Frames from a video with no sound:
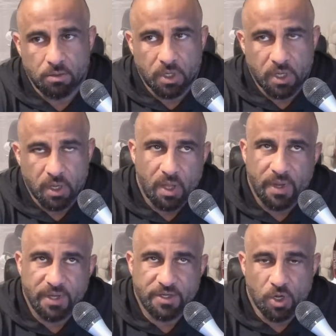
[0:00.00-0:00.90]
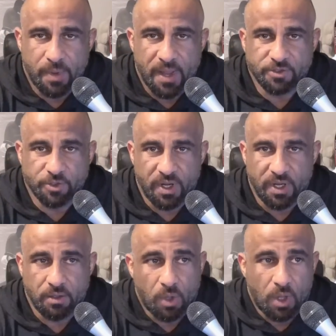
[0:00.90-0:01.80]
Okay, well, I weigh 200 pounds
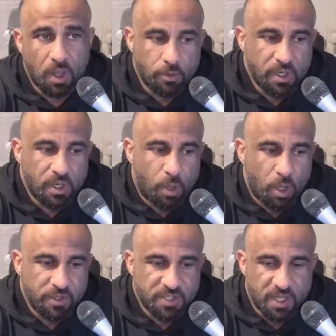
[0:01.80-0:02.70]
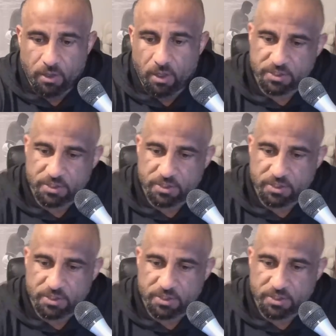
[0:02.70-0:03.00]
already. Well, I don't need a bulking cycle.